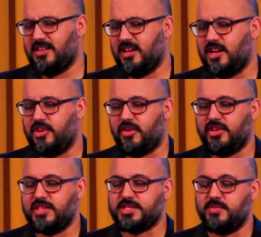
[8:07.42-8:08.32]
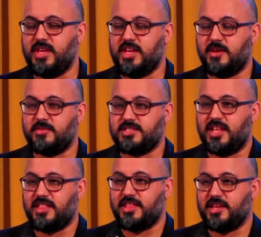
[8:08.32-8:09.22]
earlier on in this week, I was
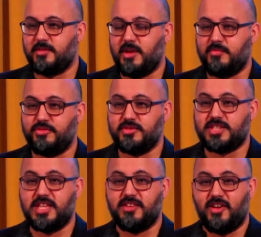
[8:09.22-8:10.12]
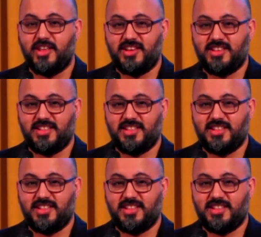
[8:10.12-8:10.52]
like thinking about Bruce Lee, right?